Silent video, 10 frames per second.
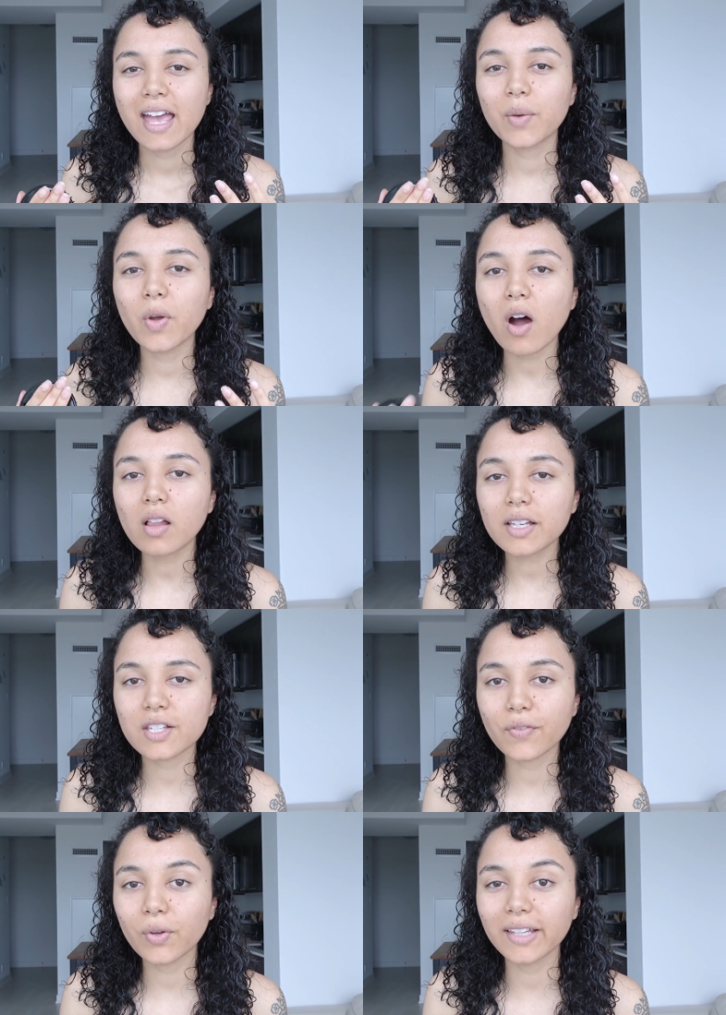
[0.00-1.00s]
and we all
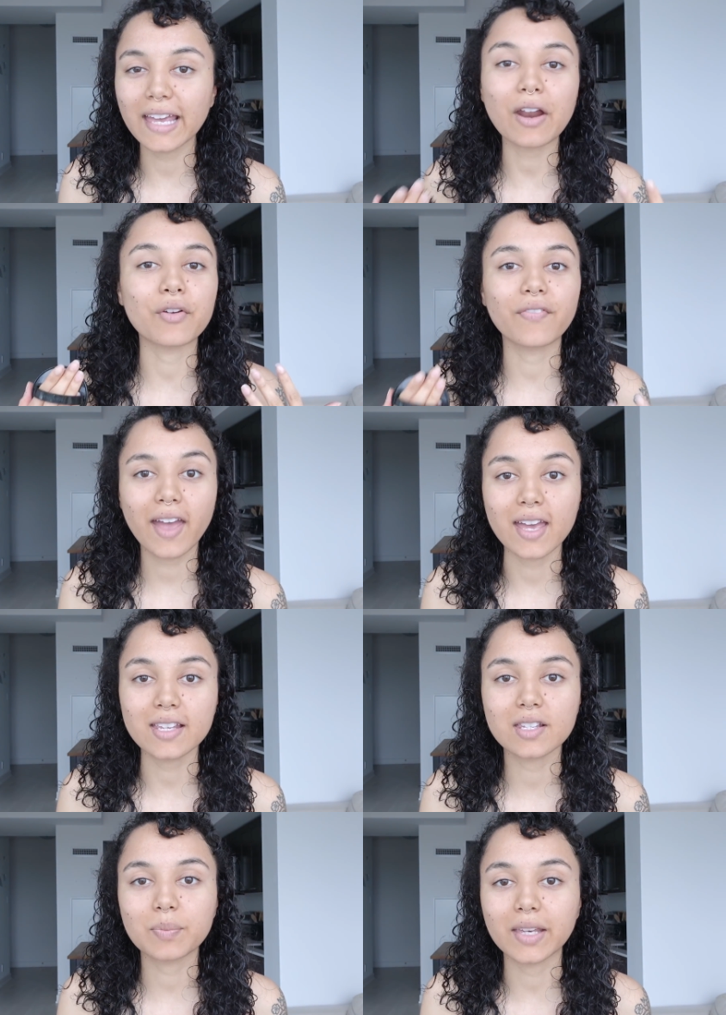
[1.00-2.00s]
exfoliate our
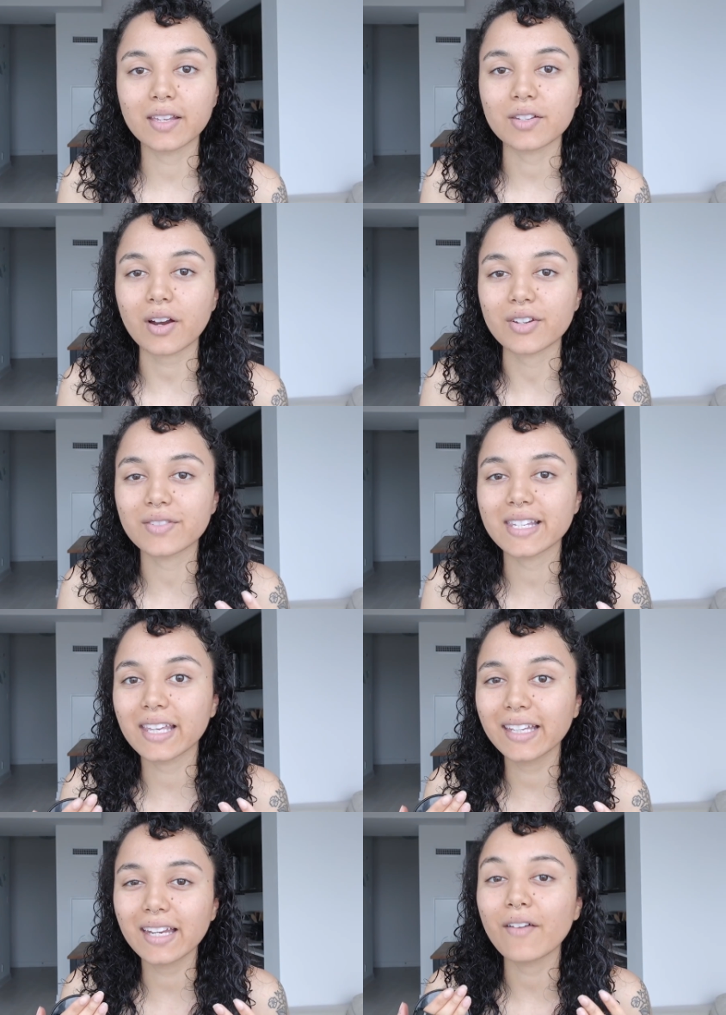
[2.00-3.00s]
face because our
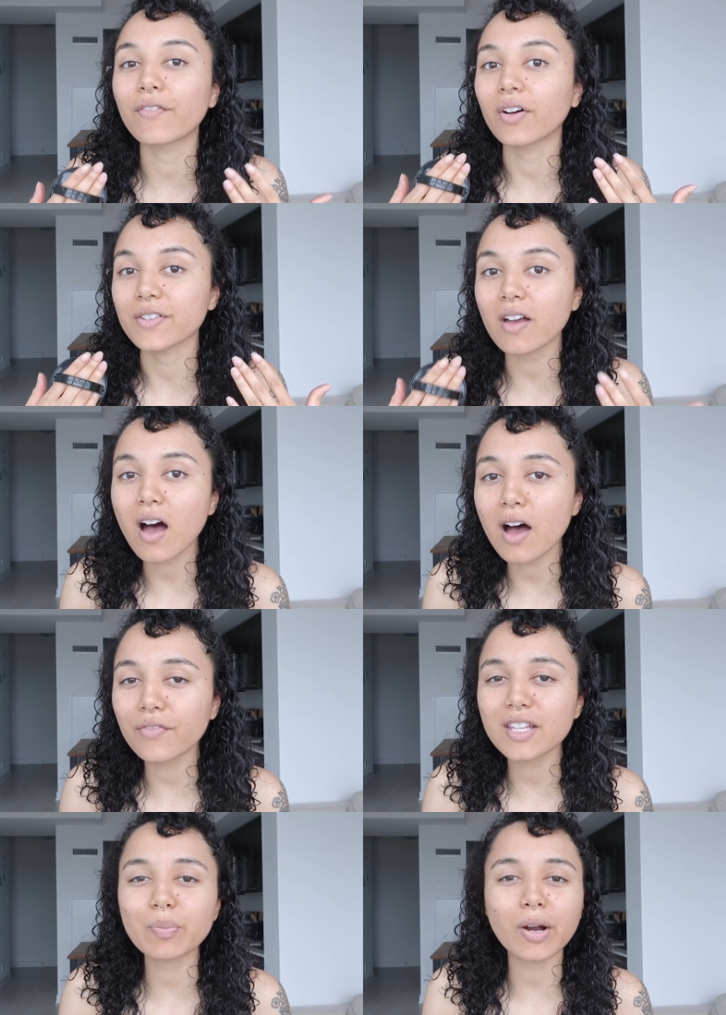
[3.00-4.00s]
skin falls
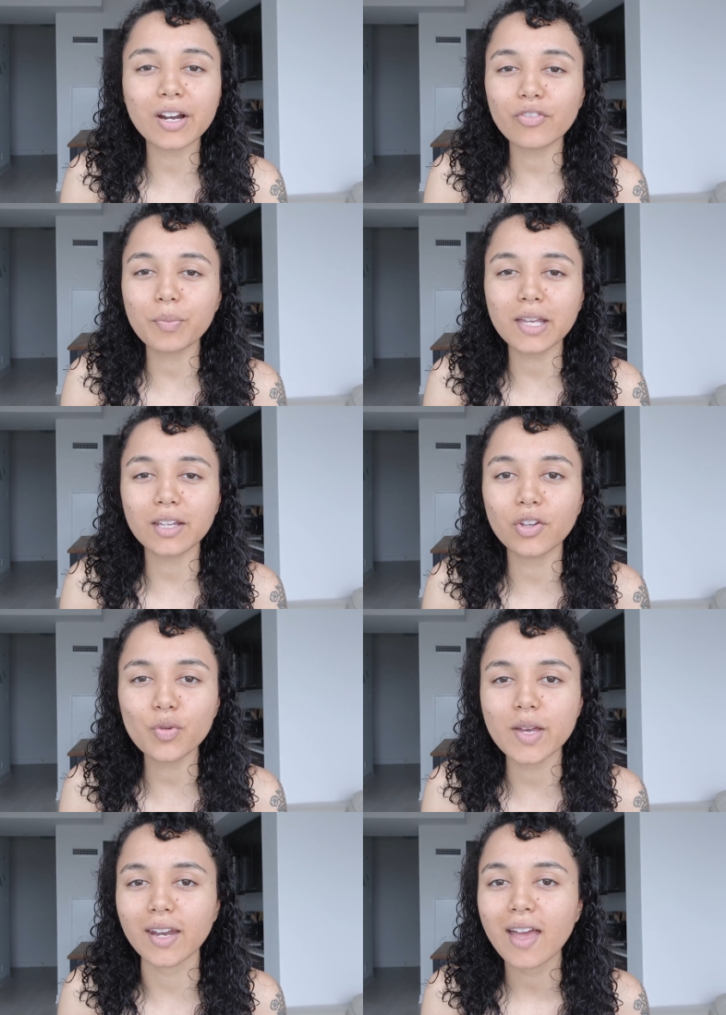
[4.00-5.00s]
off. It's part of being
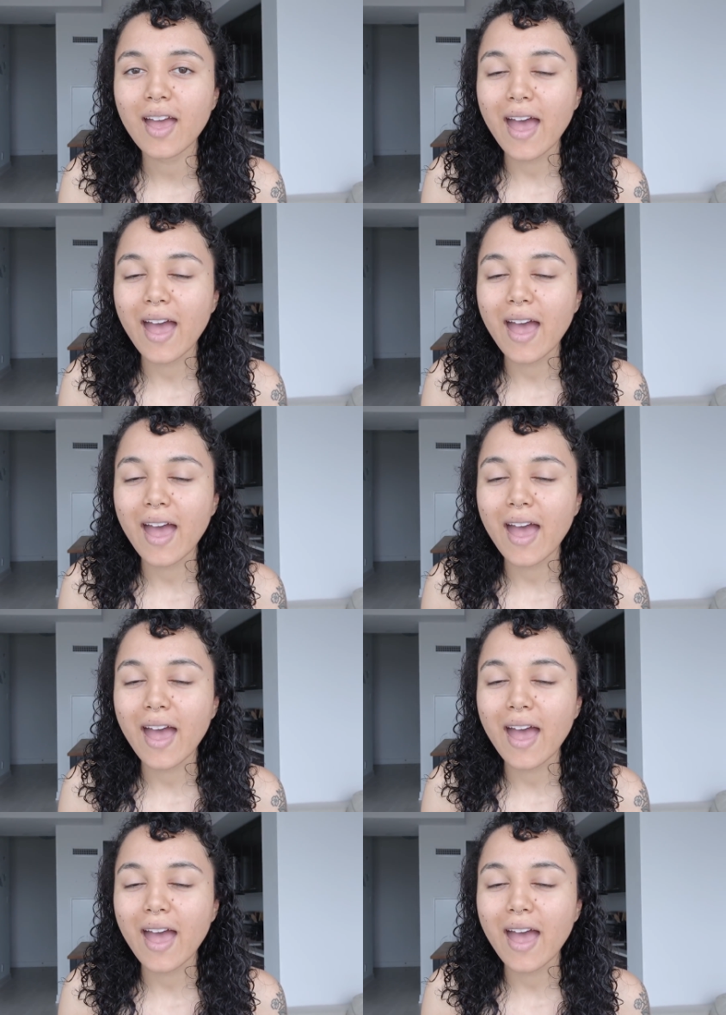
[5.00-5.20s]
human.